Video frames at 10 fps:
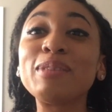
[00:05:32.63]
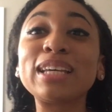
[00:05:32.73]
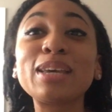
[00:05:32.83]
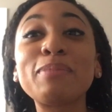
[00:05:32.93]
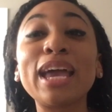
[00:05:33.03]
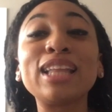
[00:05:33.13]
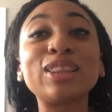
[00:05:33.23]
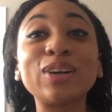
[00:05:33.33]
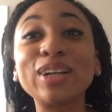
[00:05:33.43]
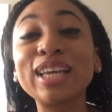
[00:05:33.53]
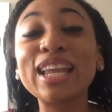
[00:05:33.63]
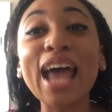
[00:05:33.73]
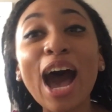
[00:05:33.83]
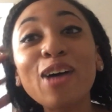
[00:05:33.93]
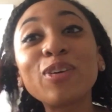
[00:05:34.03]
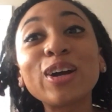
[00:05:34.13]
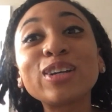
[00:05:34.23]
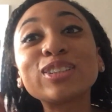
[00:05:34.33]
I get paid $30 an hour.